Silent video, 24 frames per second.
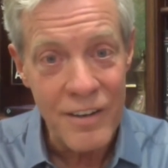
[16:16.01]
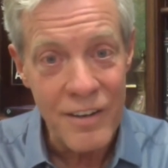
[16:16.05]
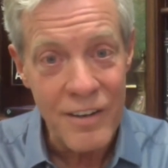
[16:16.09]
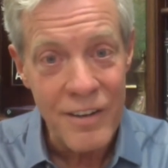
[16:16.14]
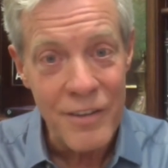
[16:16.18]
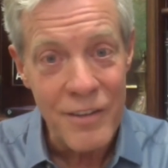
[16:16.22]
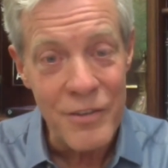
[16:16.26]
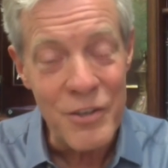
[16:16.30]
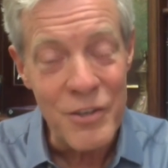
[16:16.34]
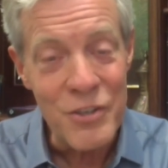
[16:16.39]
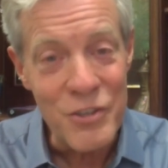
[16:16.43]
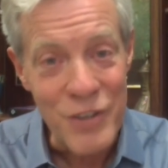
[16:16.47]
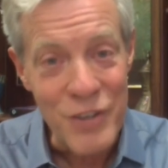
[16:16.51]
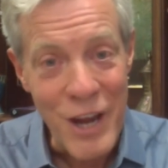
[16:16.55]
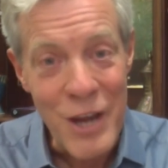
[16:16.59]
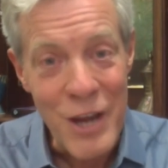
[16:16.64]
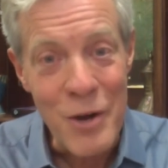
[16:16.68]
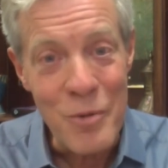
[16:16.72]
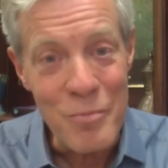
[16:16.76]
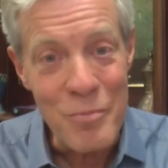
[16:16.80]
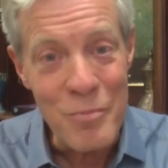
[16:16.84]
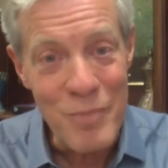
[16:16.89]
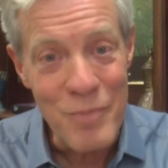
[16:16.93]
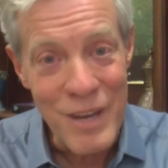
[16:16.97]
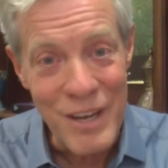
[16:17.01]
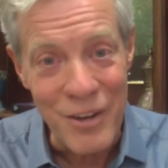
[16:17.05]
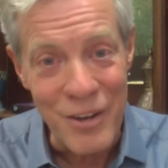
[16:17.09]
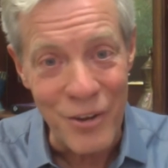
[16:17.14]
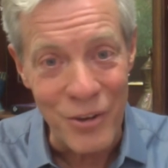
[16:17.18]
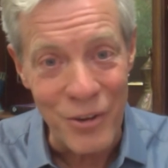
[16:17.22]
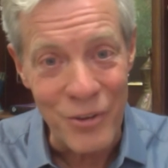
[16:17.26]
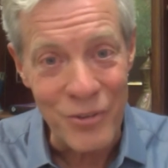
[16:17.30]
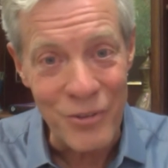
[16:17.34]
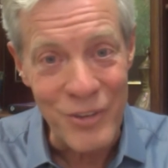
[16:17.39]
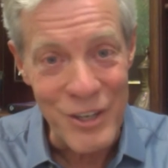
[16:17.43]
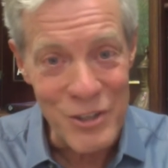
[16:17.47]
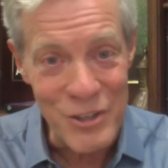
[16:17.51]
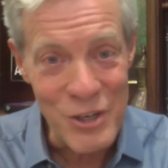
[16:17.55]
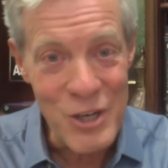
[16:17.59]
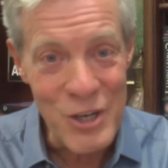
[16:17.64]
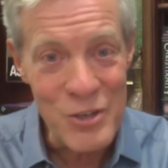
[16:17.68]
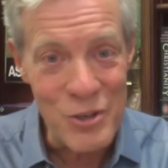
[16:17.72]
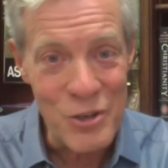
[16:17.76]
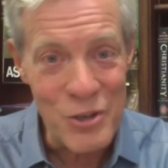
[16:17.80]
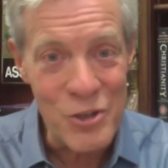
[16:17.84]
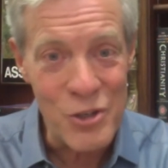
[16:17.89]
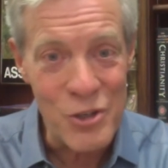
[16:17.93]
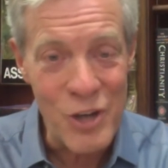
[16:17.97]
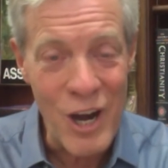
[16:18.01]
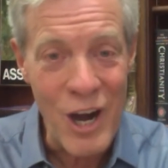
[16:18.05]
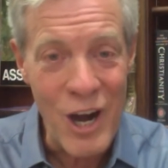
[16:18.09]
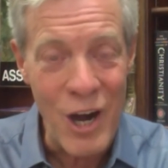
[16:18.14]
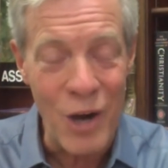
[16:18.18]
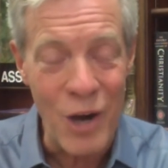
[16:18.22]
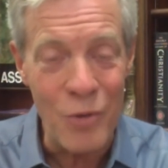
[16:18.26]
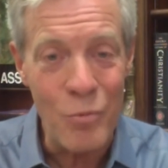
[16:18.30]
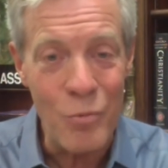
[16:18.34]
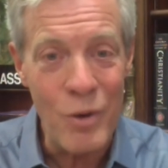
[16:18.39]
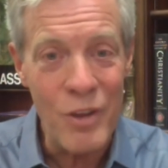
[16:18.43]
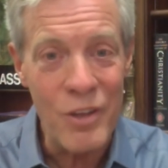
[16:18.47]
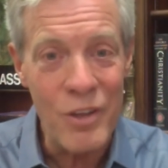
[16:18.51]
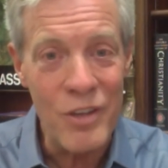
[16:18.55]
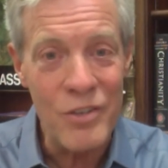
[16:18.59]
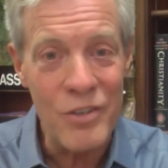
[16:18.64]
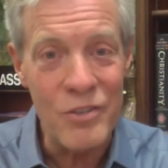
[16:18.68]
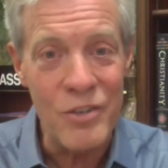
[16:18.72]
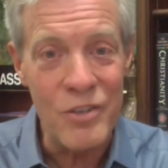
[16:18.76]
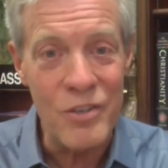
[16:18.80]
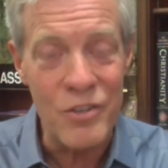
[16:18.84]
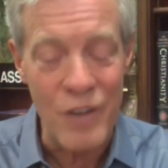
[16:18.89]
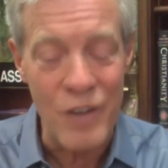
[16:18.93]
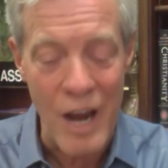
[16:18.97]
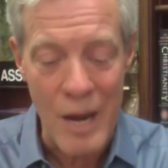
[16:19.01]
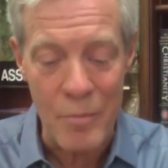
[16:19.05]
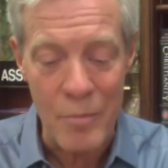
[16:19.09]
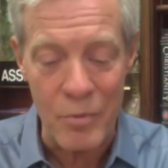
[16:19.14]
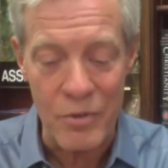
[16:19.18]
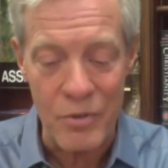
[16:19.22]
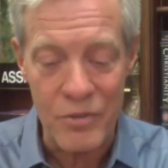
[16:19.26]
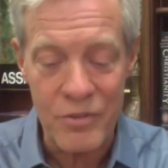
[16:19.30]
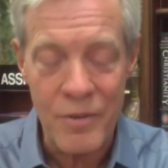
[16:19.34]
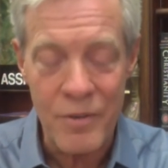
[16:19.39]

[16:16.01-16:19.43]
the Seder meal that Jesus shared with his disciples.